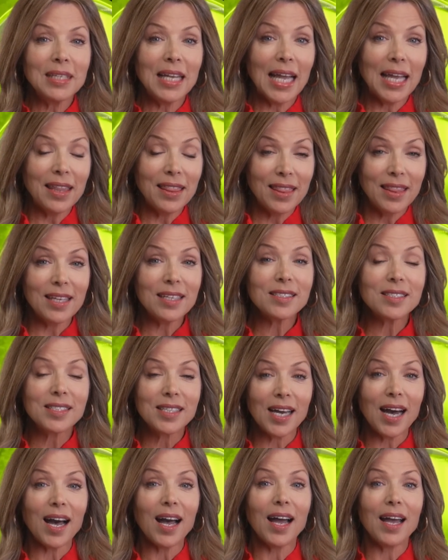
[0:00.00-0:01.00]
And this
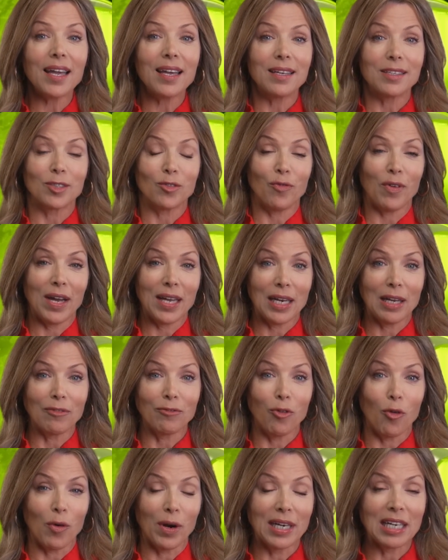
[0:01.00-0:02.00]
guy is fighting
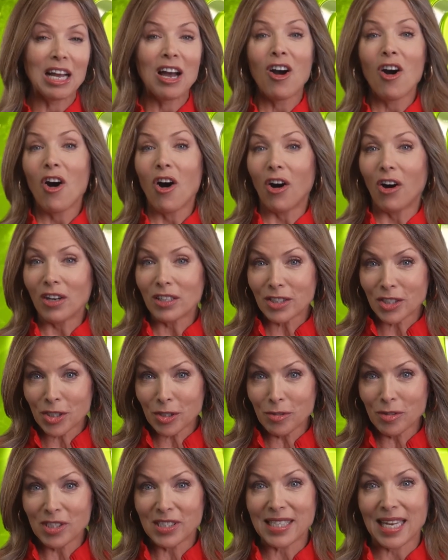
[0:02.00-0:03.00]
for it. On
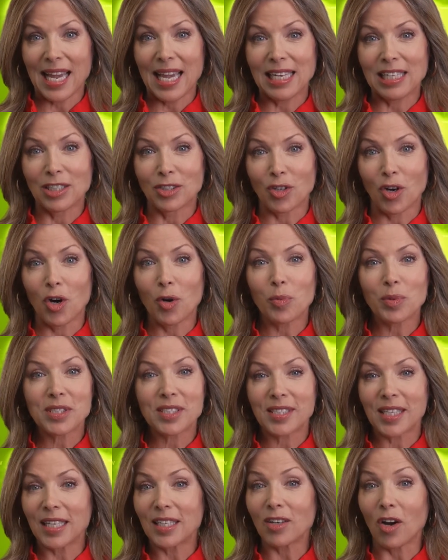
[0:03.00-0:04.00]
Tuesday, Nadal was
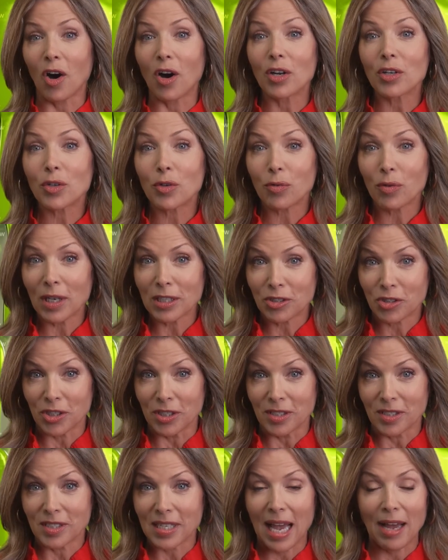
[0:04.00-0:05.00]
seen on
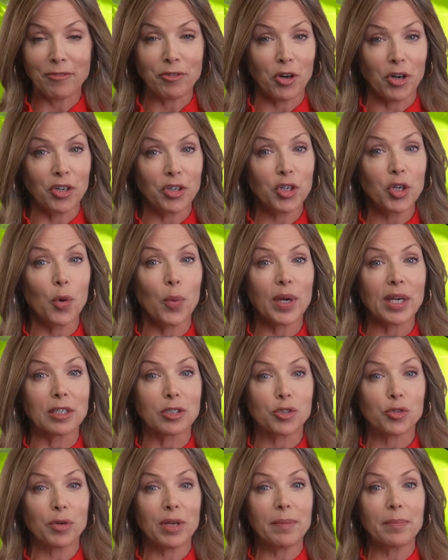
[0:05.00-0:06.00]
crutches after undergoing a
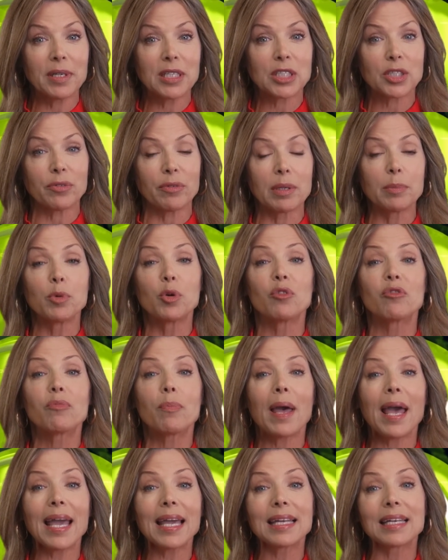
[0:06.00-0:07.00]
treatment to remove
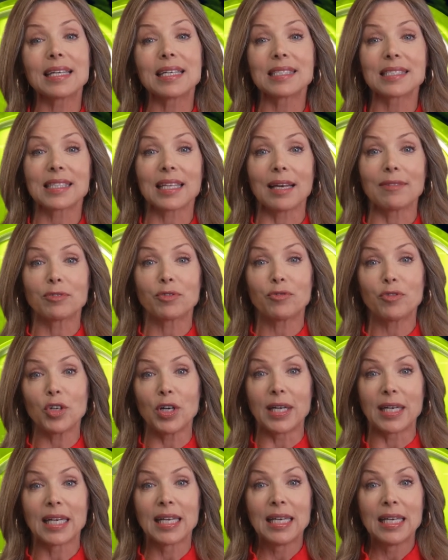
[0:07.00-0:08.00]
pain in his left
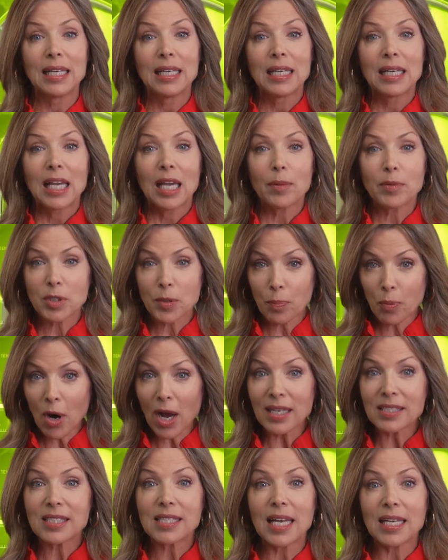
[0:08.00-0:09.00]
foot. It was a
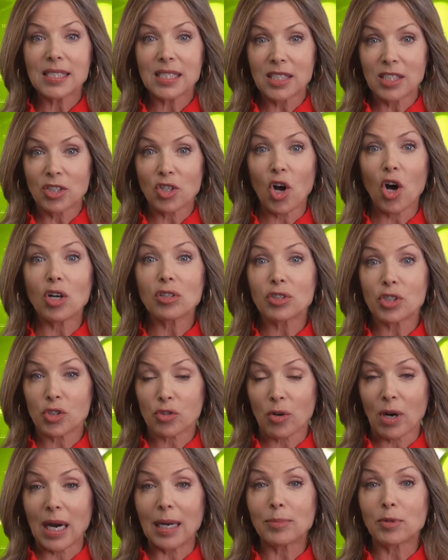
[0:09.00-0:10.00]
process Nadal
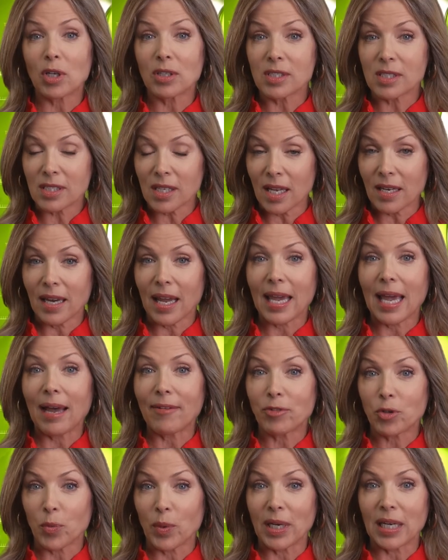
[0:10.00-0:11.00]
described on Sunday
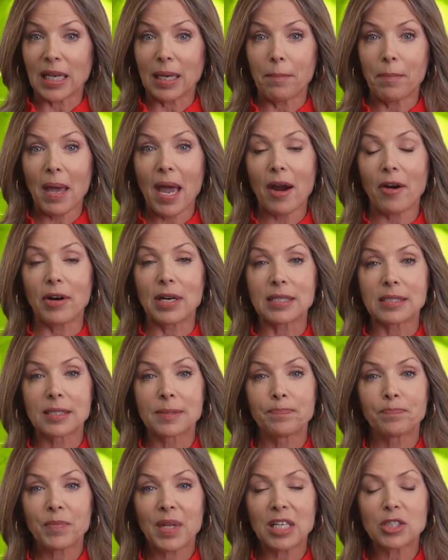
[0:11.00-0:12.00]
after winning in Paris.
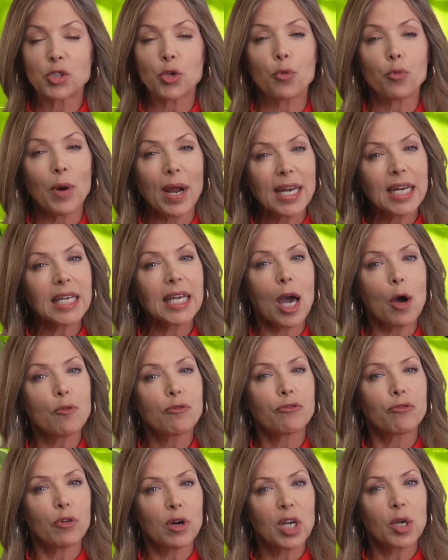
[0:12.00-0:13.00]
It's a
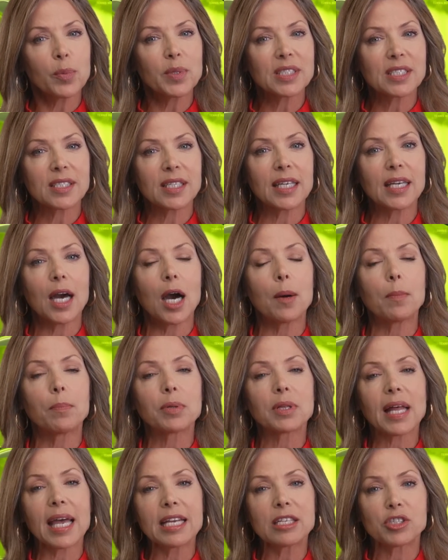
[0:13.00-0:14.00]
radiofrequency
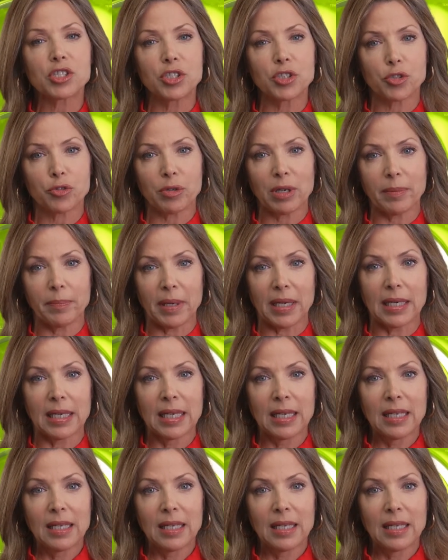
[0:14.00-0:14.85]
ablation treatment.